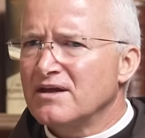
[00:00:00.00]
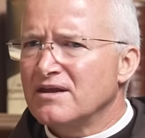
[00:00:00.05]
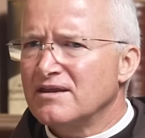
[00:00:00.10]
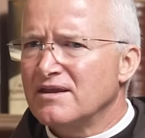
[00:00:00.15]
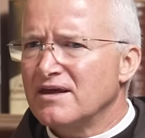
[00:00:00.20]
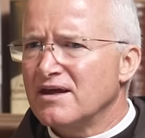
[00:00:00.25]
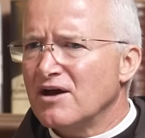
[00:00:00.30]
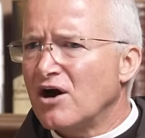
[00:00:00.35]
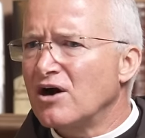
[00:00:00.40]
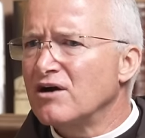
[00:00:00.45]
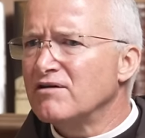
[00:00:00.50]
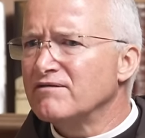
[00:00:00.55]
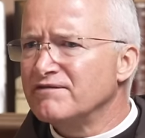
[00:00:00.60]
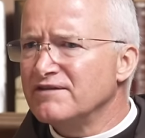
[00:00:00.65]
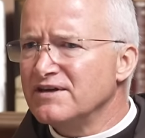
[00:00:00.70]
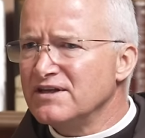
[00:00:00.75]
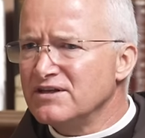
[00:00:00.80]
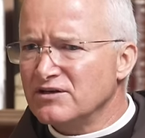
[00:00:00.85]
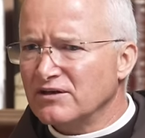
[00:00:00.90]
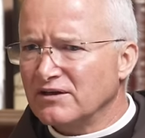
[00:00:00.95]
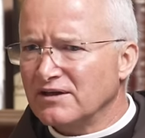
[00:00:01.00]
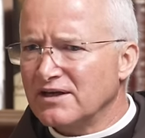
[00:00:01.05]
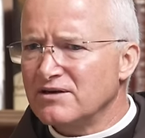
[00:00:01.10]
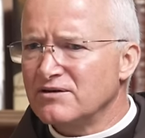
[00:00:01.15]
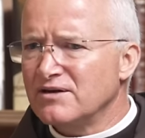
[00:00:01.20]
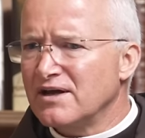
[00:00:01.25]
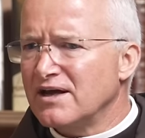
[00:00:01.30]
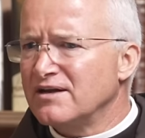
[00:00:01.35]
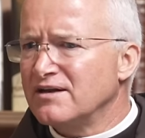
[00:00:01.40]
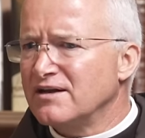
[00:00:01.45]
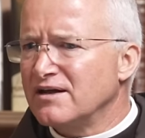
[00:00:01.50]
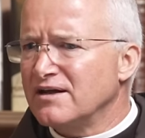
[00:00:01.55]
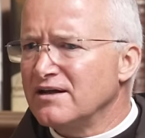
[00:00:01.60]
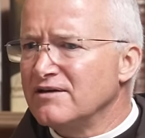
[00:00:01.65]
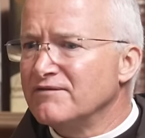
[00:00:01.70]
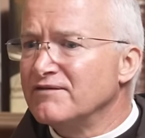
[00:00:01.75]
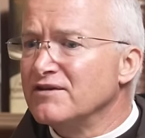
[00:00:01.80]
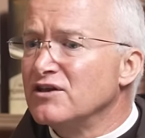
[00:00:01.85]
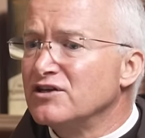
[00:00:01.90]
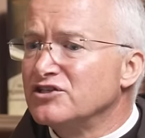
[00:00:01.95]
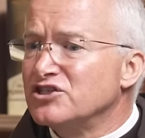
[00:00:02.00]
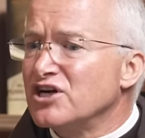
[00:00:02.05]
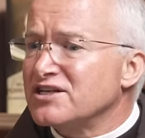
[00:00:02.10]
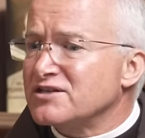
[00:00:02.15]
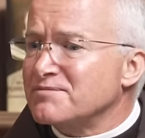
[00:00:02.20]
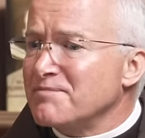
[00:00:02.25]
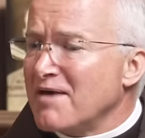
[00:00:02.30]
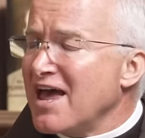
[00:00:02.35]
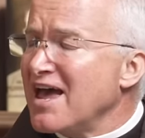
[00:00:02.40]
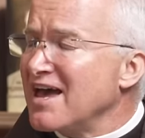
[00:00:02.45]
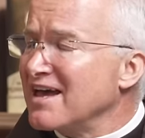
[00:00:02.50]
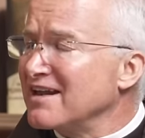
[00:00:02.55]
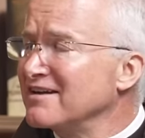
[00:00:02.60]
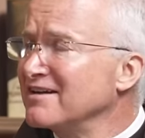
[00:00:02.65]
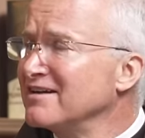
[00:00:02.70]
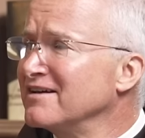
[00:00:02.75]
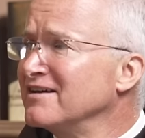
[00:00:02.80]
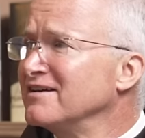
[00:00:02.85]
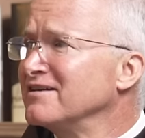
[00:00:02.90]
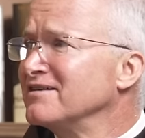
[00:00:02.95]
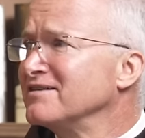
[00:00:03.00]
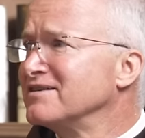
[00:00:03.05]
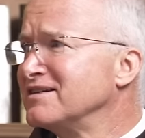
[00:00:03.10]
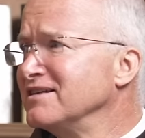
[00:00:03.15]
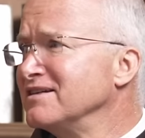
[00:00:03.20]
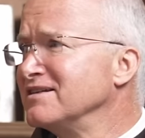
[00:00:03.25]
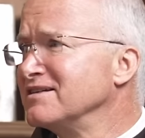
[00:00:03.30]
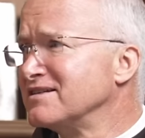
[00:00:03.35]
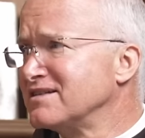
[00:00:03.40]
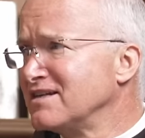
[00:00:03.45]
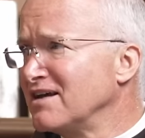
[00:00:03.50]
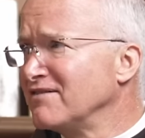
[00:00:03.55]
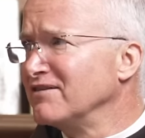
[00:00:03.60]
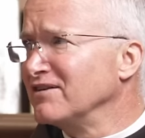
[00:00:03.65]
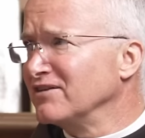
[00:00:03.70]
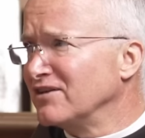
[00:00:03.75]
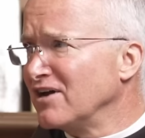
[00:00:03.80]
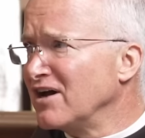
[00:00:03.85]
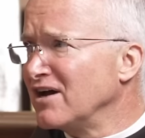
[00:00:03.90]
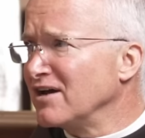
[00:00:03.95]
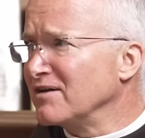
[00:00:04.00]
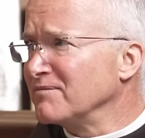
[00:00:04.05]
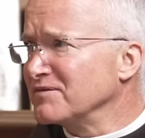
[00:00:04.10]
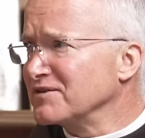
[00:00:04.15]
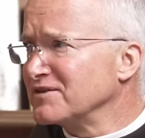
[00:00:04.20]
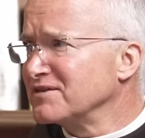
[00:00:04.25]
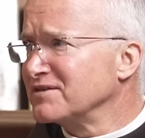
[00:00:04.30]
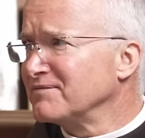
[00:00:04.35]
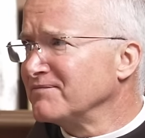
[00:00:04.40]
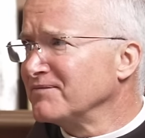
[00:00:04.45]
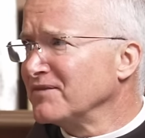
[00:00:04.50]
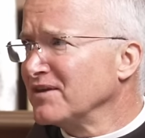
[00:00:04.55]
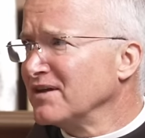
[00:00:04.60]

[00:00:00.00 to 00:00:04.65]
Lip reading: they are venial, and even the just man sins seven times.